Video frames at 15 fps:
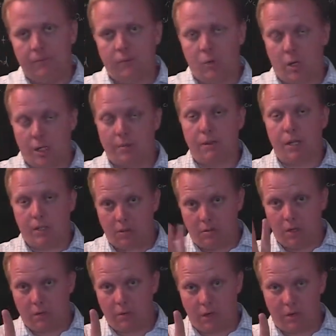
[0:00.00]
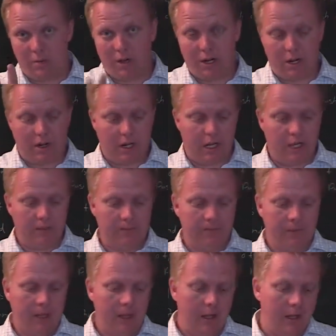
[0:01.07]
Trust me, you don't want to worry about air yet.
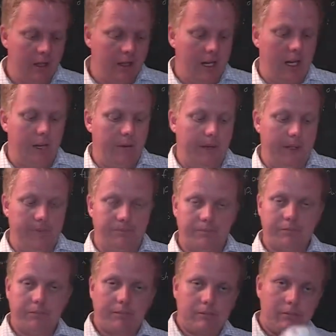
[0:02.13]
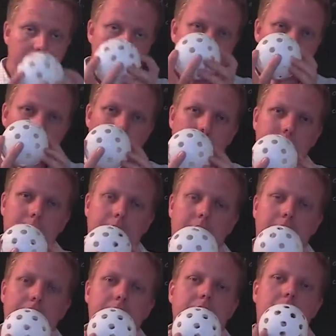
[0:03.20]
Anyway, take
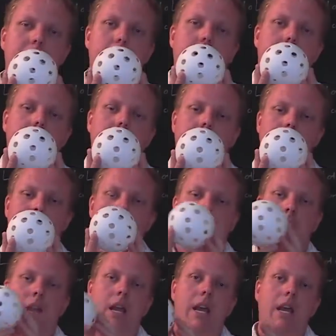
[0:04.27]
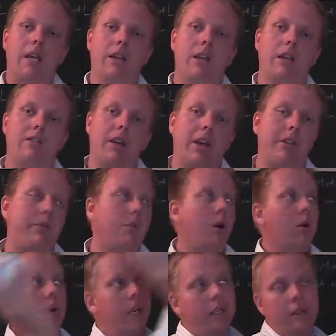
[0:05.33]
this object, and if I
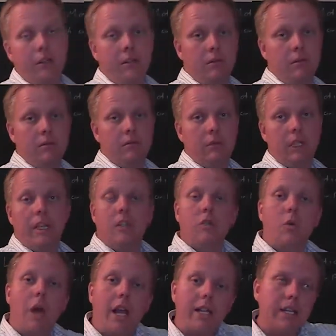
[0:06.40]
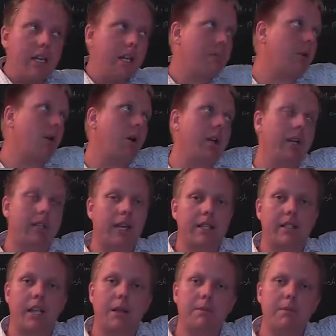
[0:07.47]
throw it, it'll try to keep going at that
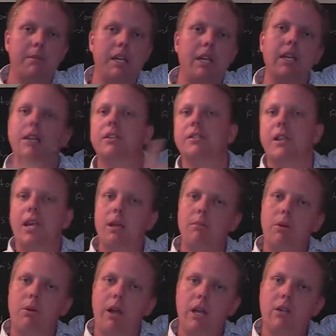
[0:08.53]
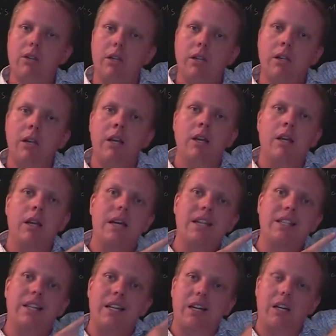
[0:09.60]
same speed in the same direction
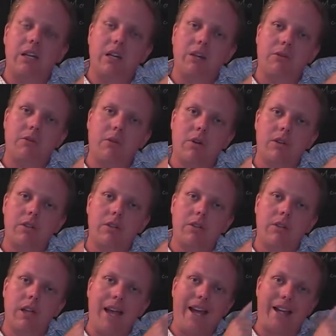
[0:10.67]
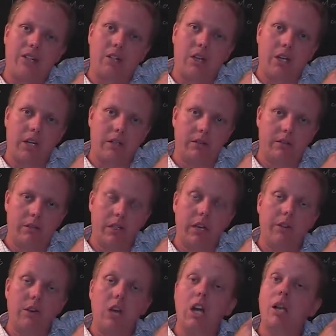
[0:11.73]
until another force acts on it,
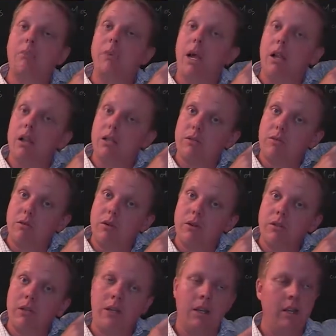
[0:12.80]
another unbalanced force.